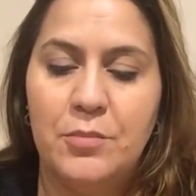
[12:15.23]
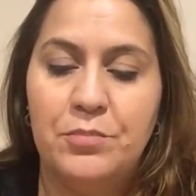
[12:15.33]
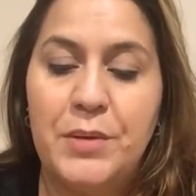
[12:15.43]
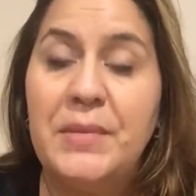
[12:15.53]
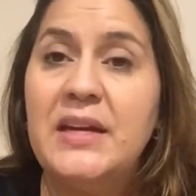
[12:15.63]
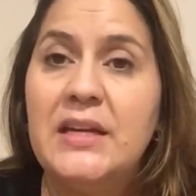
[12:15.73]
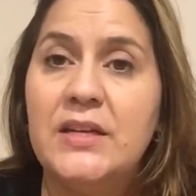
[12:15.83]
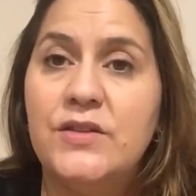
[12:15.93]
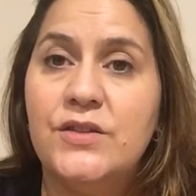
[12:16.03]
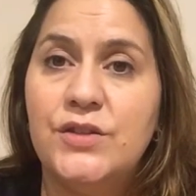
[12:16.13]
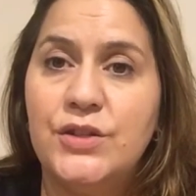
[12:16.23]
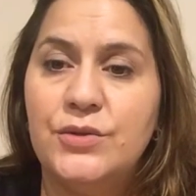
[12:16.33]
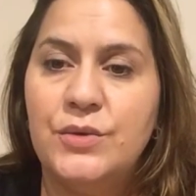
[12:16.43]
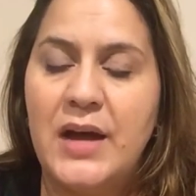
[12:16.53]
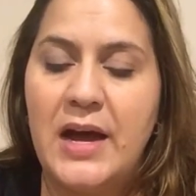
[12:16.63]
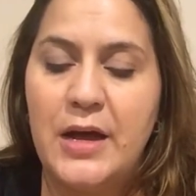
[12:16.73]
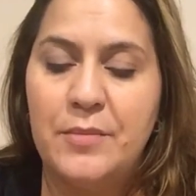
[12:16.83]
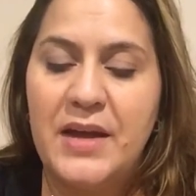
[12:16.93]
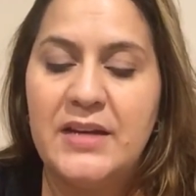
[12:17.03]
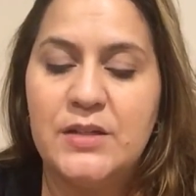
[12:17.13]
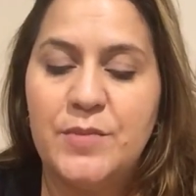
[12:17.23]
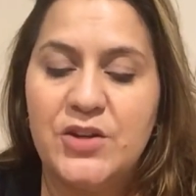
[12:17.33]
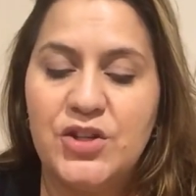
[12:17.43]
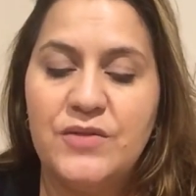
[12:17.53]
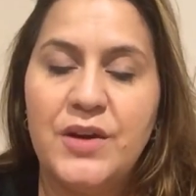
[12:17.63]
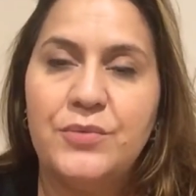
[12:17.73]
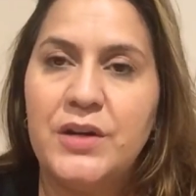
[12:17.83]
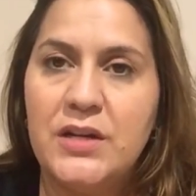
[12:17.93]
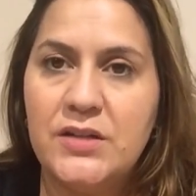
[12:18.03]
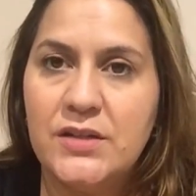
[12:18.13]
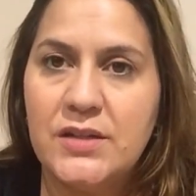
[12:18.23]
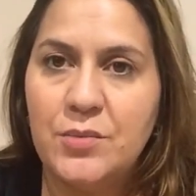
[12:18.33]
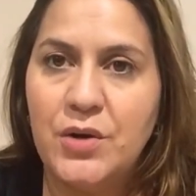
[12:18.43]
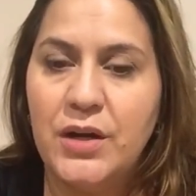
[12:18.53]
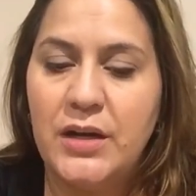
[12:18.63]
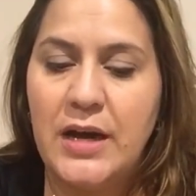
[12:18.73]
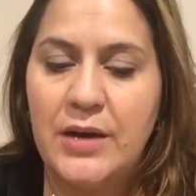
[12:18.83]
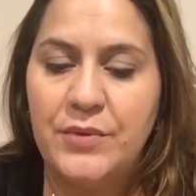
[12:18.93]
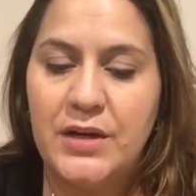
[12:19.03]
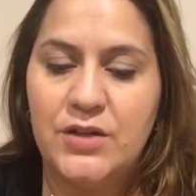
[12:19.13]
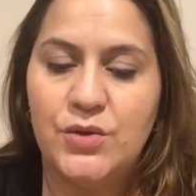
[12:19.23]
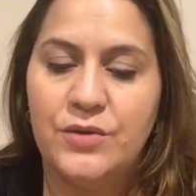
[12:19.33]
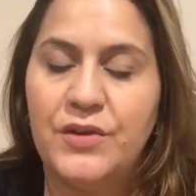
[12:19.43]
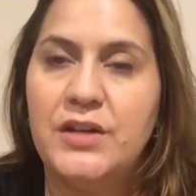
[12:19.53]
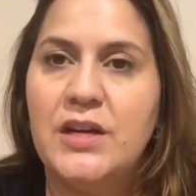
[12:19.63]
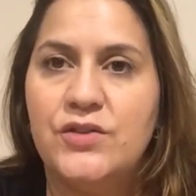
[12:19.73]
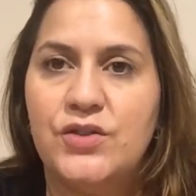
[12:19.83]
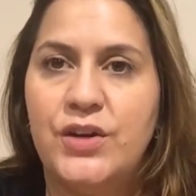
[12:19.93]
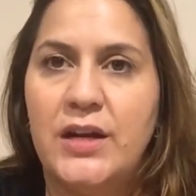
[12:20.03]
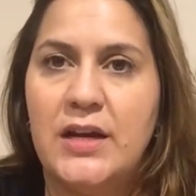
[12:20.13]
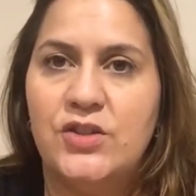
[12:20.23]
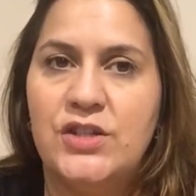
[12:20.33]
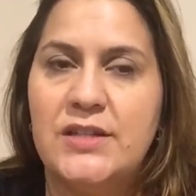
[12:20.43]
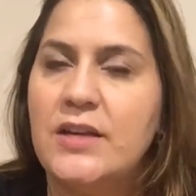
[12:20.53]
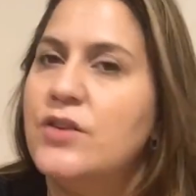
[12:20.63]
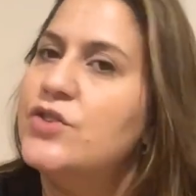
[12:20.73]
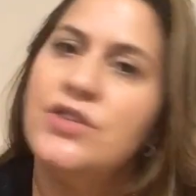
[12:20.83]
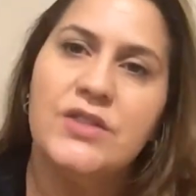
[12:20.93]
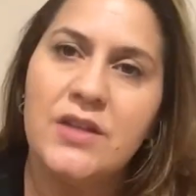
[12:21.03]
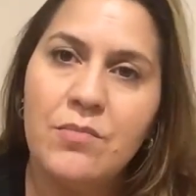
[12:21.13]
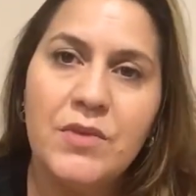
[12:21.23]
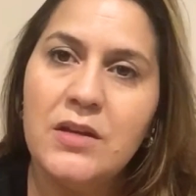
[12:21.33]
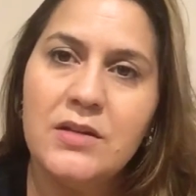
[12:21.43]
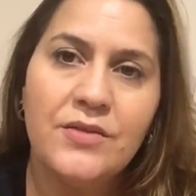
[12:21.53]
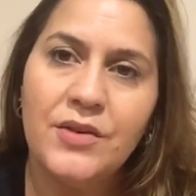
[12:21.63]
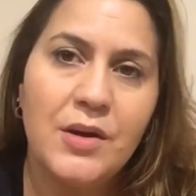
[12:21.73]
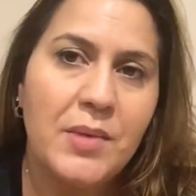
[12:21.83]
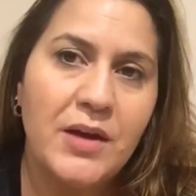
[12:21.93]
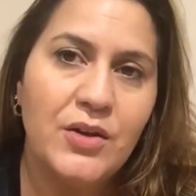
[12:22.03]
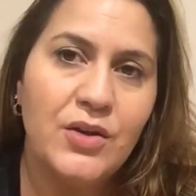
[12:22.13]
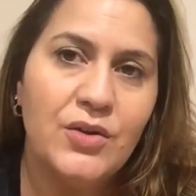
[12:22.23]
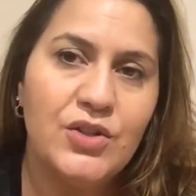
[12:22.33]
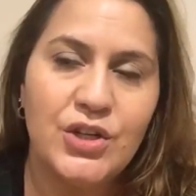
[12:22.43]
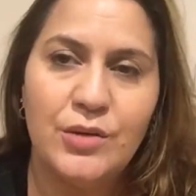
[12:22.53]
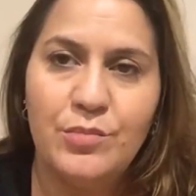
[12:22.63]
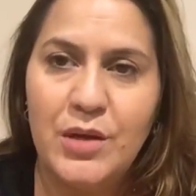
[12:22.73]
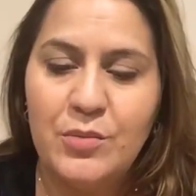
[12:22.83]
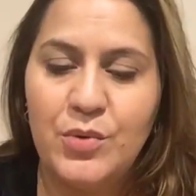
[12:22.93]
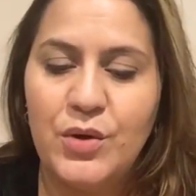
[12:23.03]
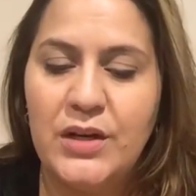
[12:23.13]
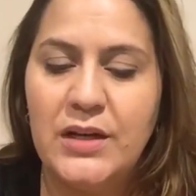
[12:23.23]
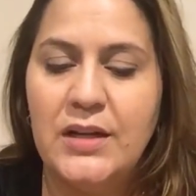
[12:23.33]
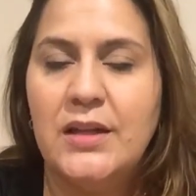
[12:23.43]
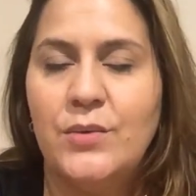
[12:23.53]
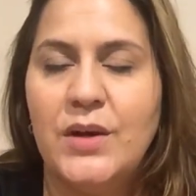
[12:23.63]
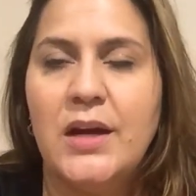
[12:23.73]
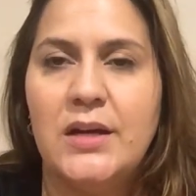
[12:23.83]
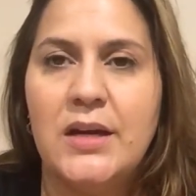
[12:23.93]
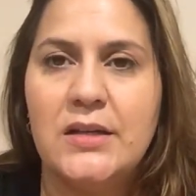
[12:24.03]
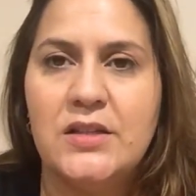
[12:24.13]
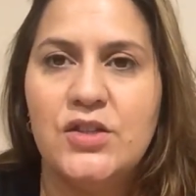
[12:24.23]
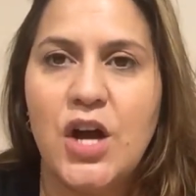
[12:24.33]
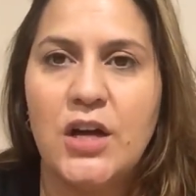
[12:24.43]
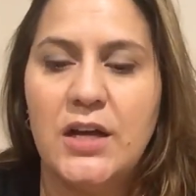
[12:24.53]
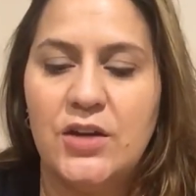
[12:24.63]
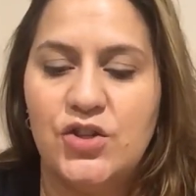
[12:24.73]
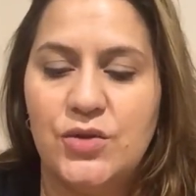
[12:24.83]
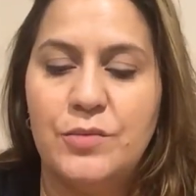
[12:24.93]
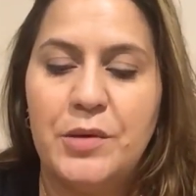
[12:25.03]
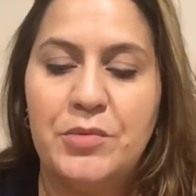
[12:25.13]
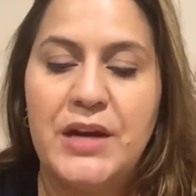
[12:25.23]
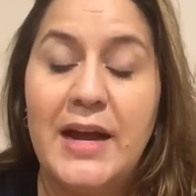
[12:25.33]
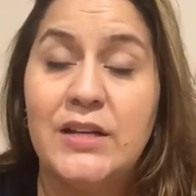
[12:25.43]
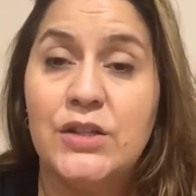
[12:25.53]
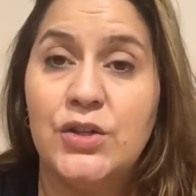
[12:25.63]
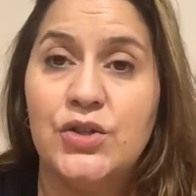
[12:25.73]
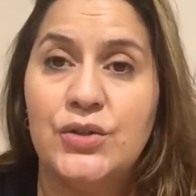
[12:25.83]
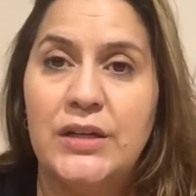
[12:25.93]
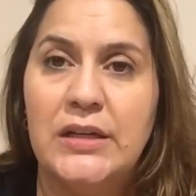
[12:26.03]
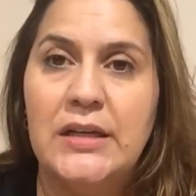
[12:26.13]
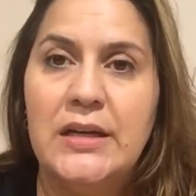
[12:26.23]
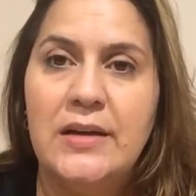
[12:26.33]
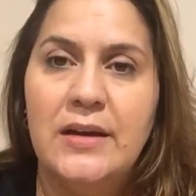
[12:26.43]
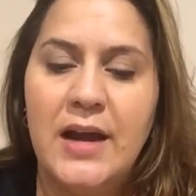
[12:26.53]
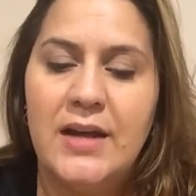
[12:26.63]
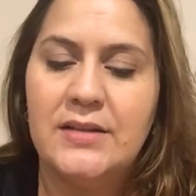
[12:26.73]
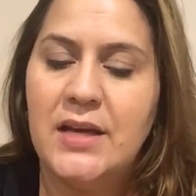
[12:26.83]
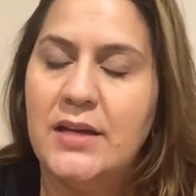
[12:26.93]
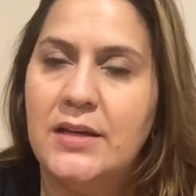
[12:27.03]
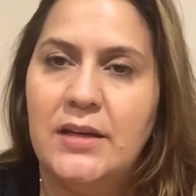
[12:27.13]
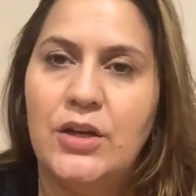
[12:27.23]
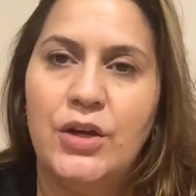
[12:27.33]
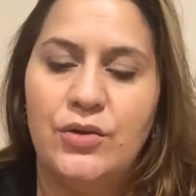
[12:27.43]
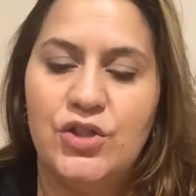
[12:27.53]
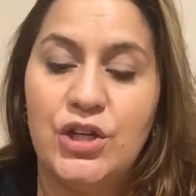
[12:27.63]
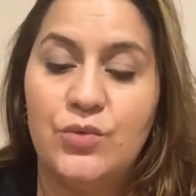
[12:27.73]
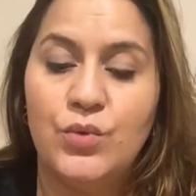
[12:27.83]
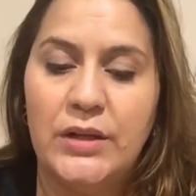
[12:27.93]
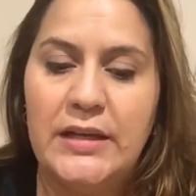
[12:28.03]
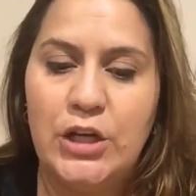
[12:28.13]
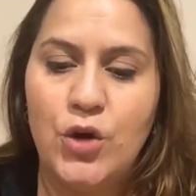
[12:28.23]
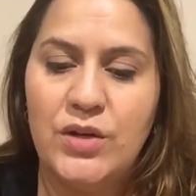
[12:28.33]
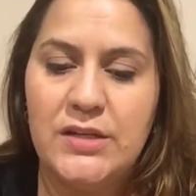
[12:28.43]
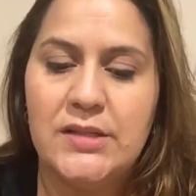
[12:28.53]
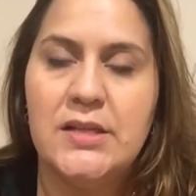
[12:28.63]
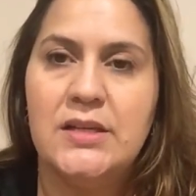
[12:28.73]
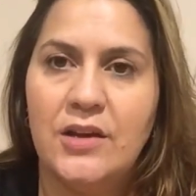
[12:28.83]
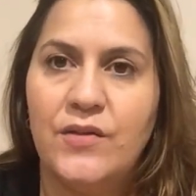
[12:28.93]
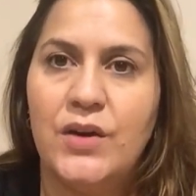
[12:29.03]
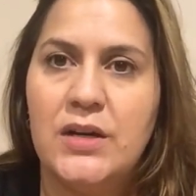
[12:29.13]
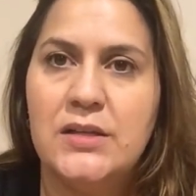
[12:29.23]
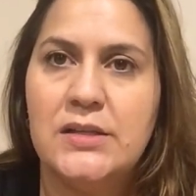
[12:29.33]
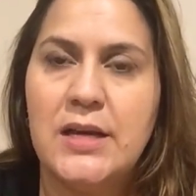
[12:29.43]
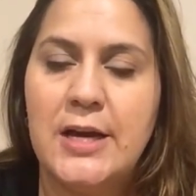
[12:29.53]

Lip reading: But my kids do, and especially if I run into someone. I ran into a friend yesterday, and she's like, there's just something different about you. She couldn't pinpoint it, and then we kind of got to talking, and she remembered I had surgery and said, she could really notice the difference.